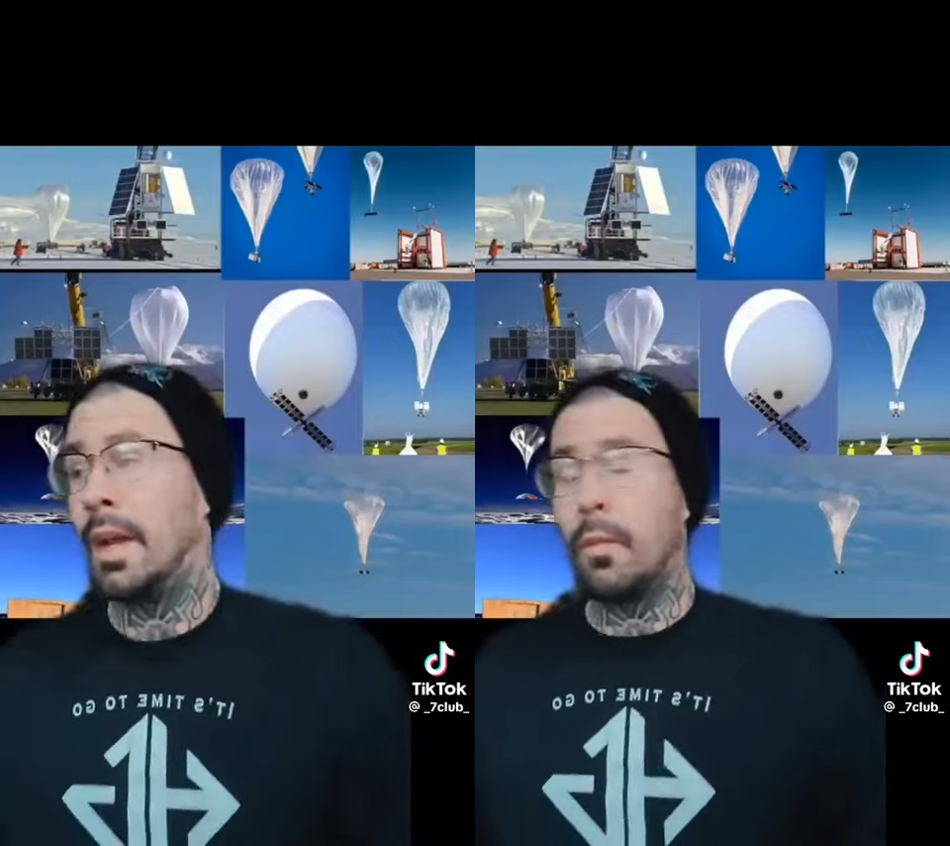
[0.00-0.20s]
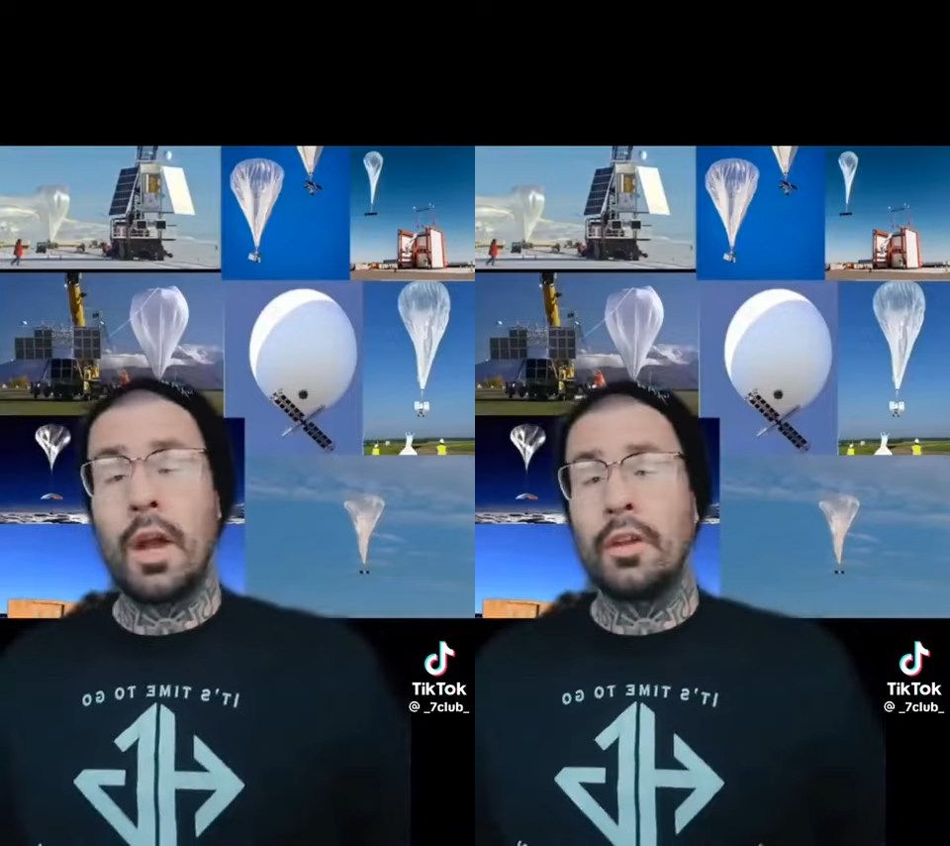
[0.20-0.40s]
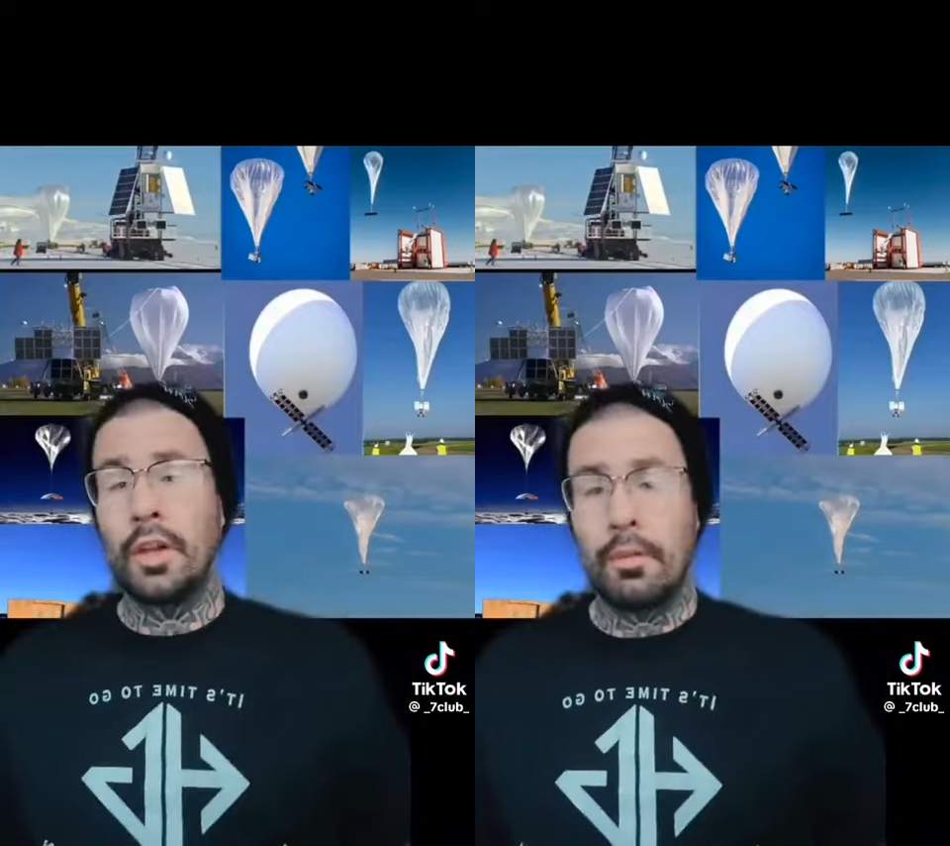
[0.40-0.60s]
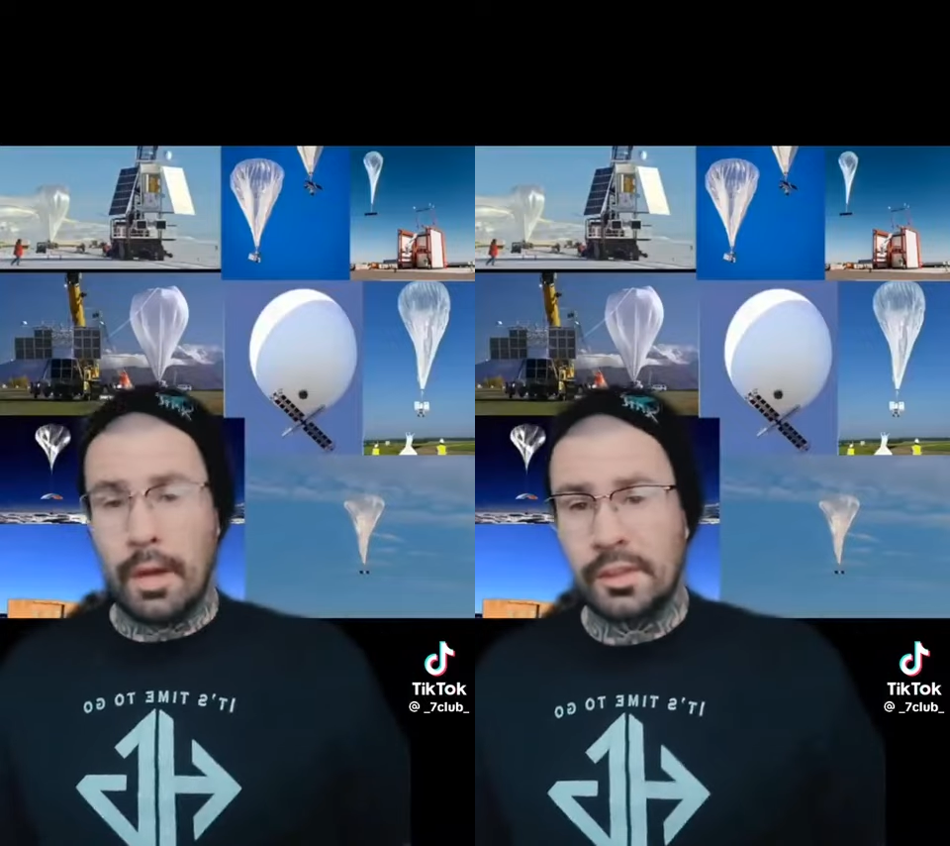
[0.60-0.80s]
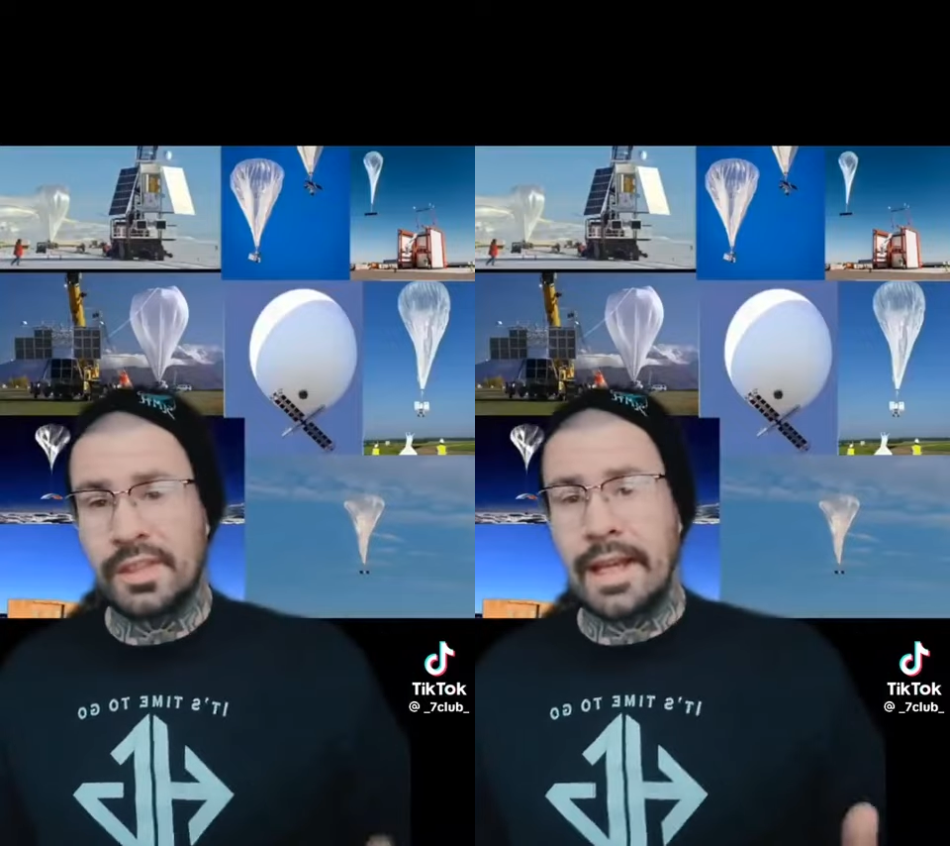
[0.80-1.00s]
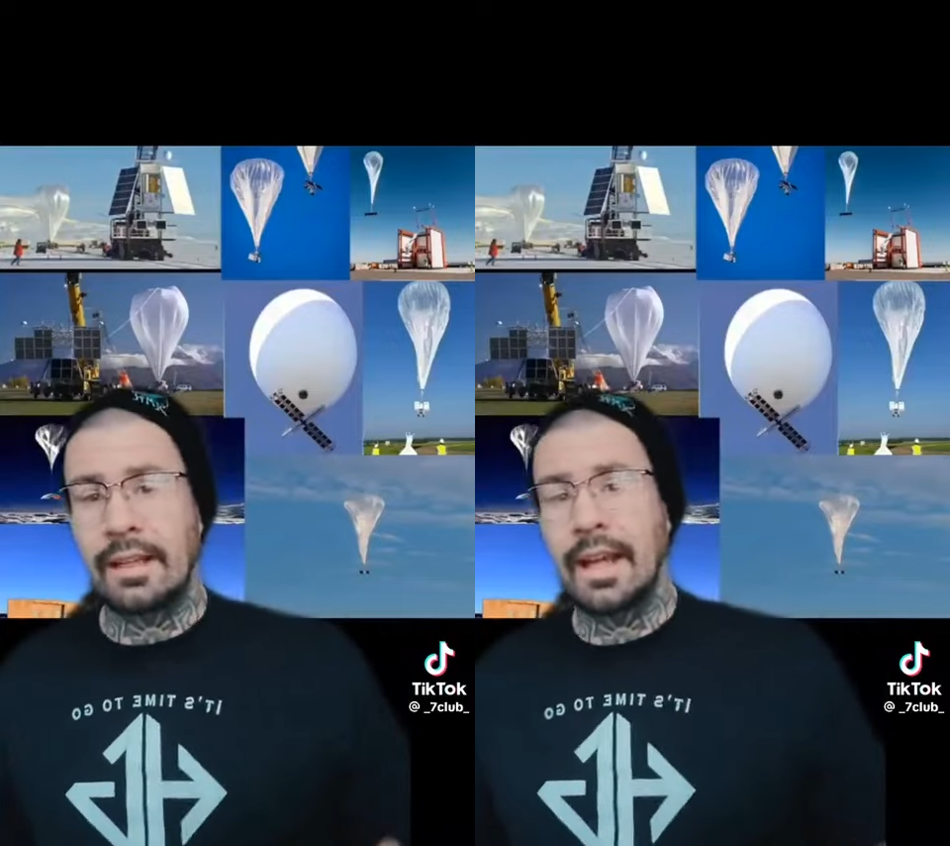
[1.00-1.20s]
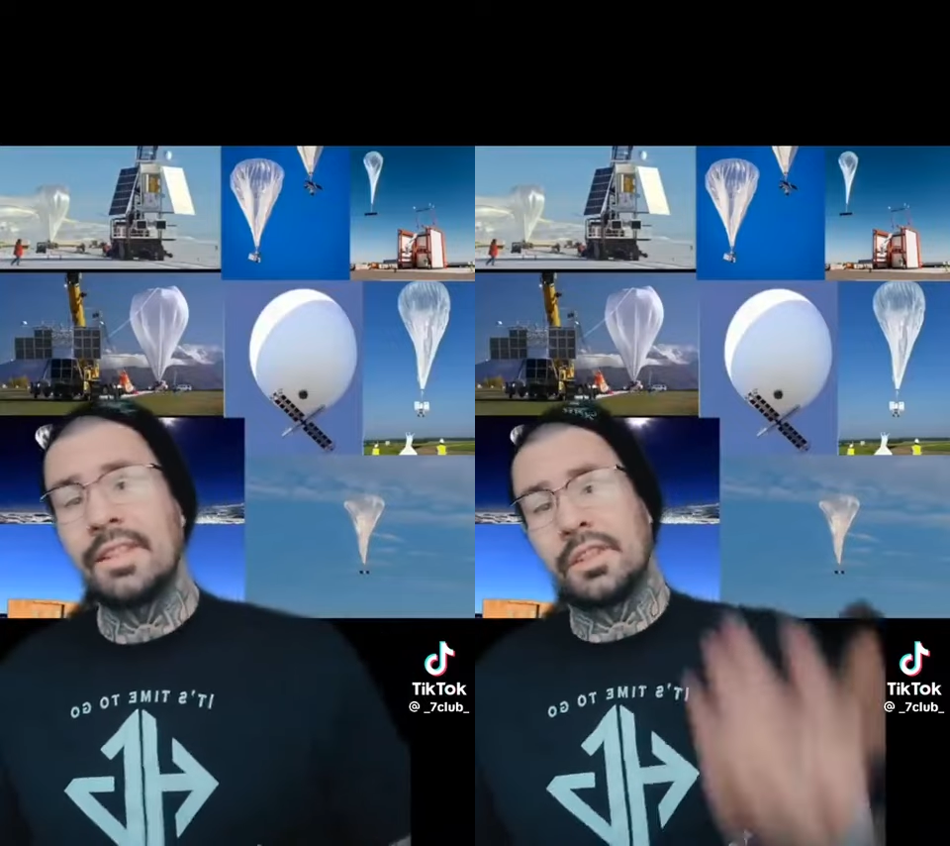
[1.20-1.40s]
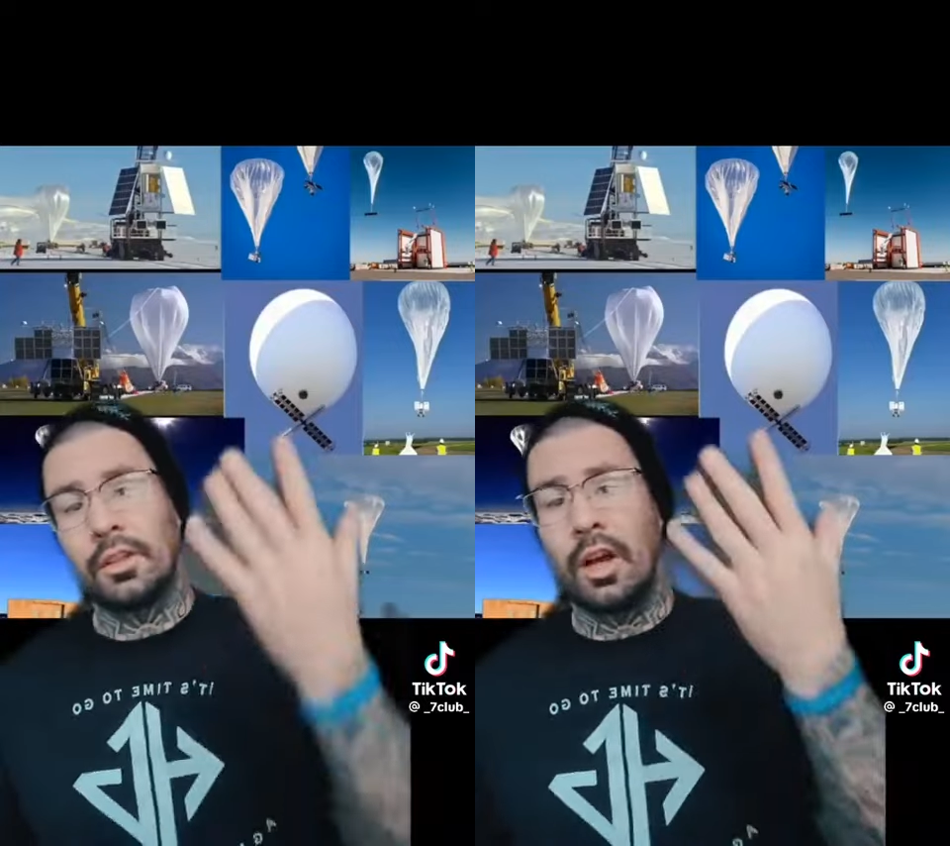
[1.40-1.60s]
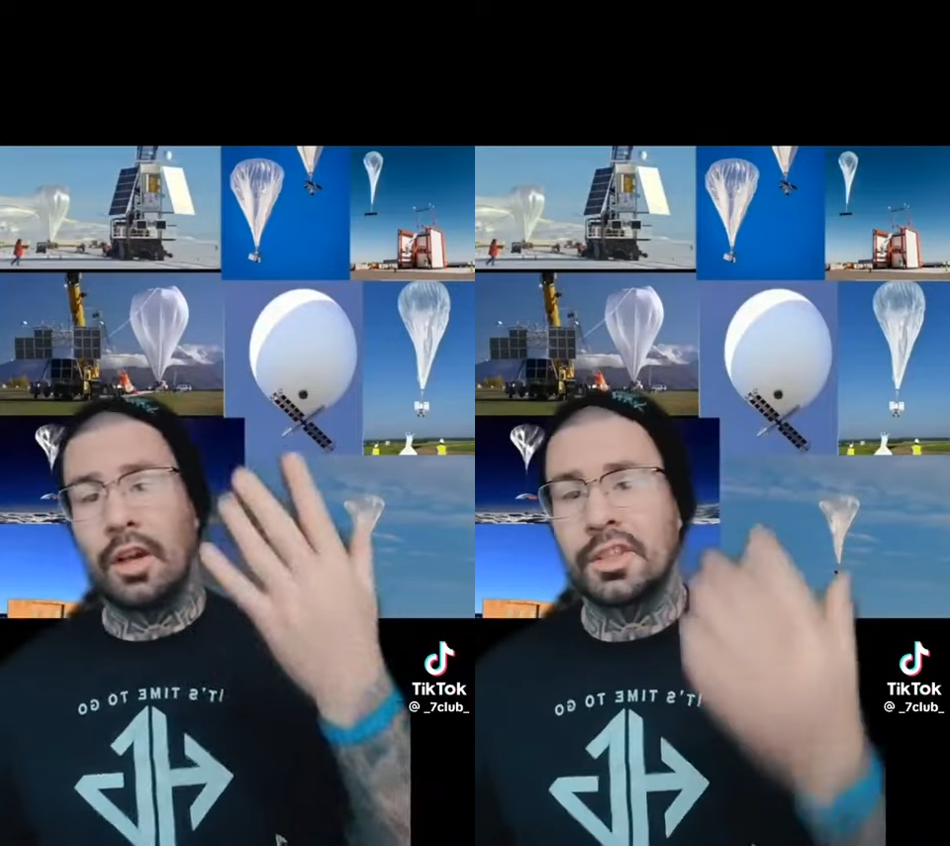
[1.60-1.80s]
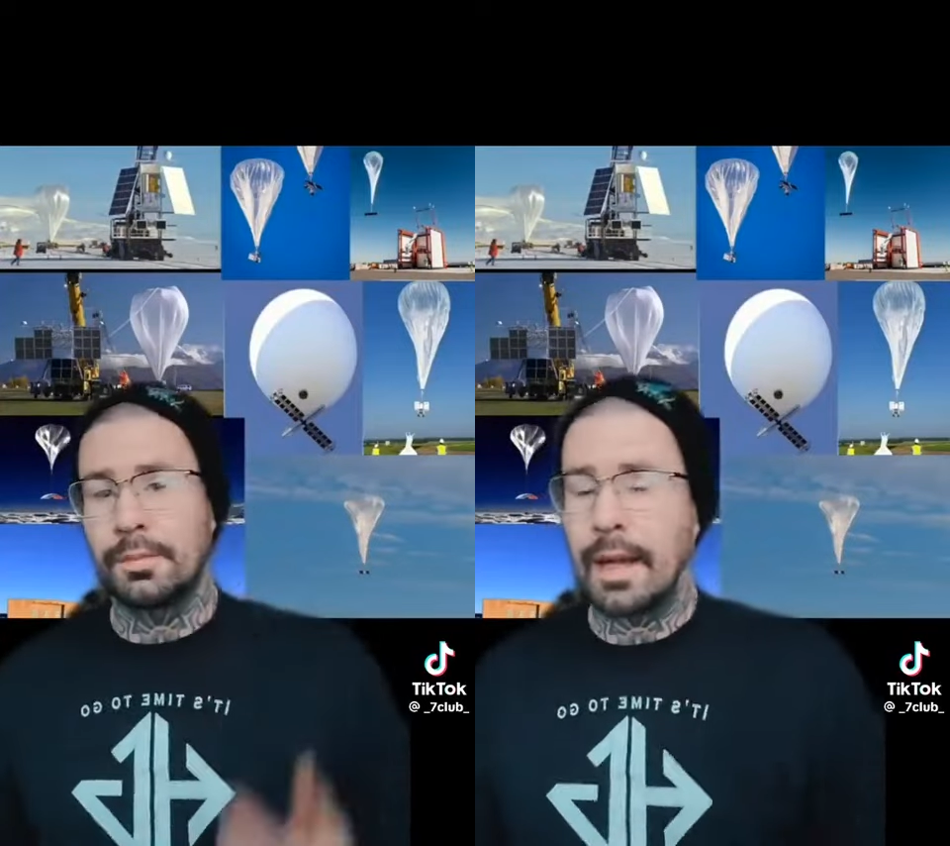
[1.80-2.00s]
And we all know most satellites are
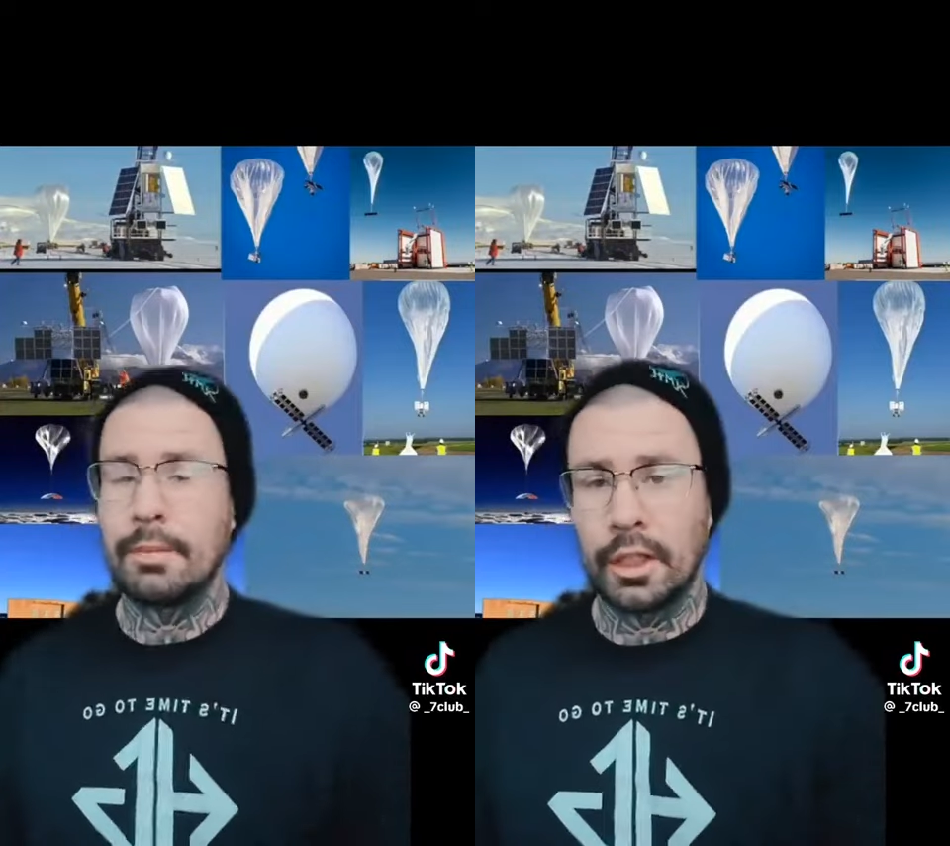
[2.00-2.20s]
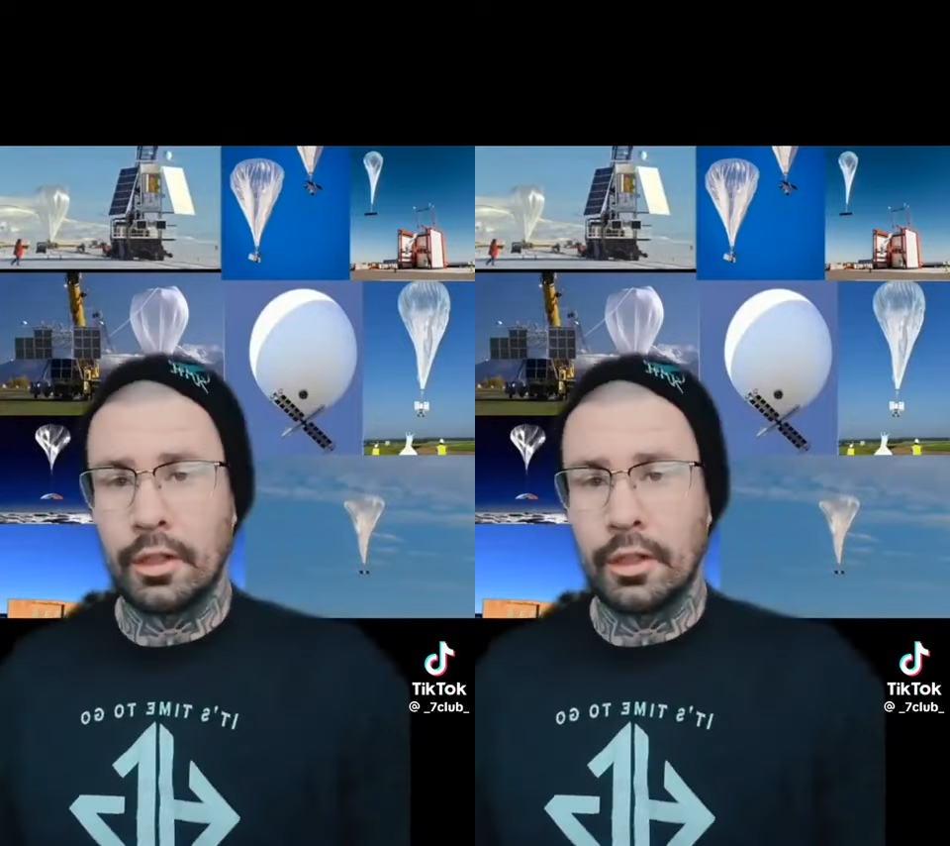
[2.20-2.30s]
launched by